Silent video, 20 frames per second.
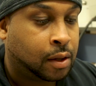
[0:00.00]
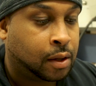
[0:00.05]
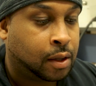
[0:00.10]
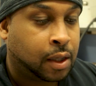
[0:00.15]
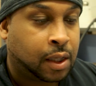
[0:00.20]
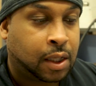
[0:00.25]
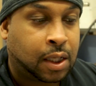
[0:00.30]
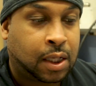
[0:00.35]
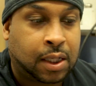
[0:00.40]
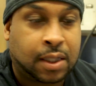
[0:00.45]

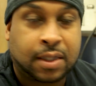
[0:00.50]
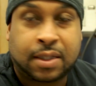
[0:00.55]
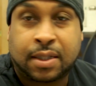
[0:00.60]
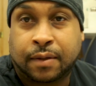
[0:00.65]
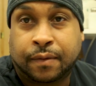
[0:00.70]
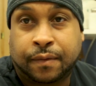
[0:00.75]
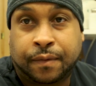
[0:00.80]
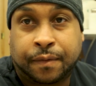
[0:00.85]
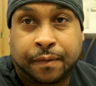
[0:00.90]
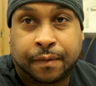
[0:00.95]
the
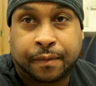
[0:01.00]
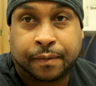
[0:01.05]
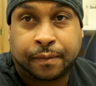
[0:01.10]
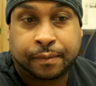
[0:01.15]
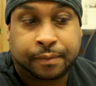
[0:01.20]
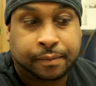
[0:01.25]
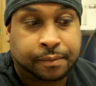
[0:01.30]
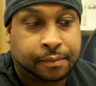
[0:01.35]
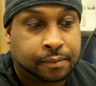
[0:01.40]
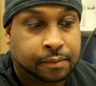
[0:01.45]
adhesive
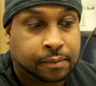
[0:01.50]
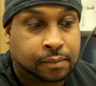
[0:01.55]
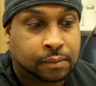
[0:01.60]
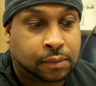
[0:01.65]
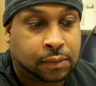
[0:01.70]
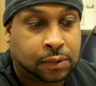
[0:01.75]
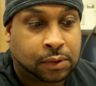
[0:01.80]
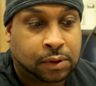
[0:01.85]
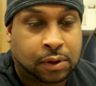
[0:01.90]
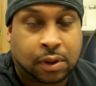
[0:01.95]

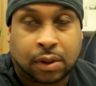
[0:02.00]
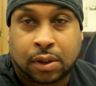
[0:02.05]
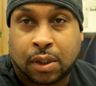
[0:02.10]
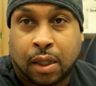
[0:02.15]
to